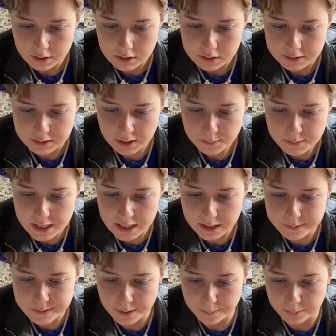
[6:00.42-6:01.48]

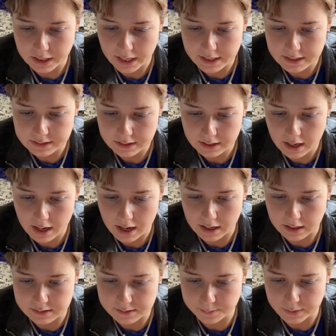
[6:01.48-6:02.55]
Sometimes a plant
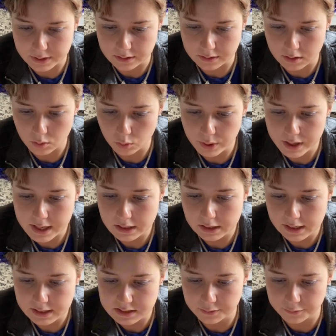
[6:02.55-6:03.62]
has been
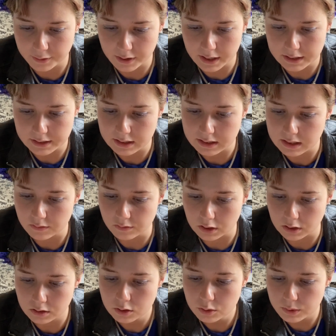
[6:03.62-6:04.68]
reclassified and given
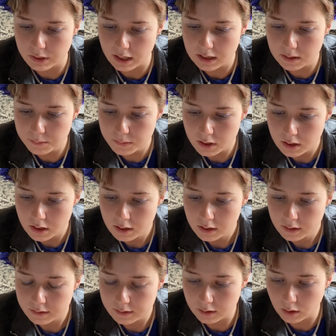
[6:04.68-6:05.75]
a new name.
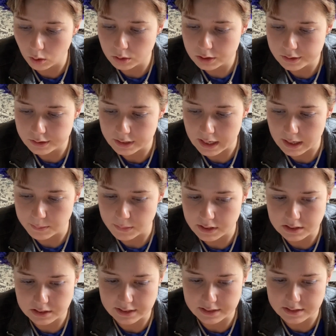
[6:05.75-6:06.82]
The older name is
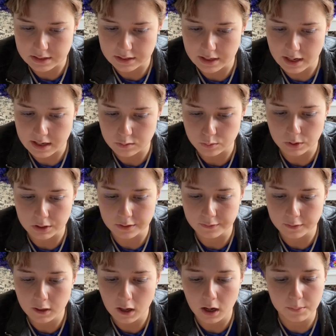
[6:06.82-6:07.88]
listed as one of the
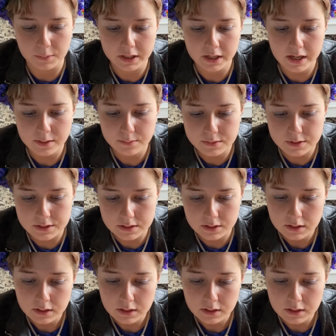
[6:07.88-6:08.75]
common names.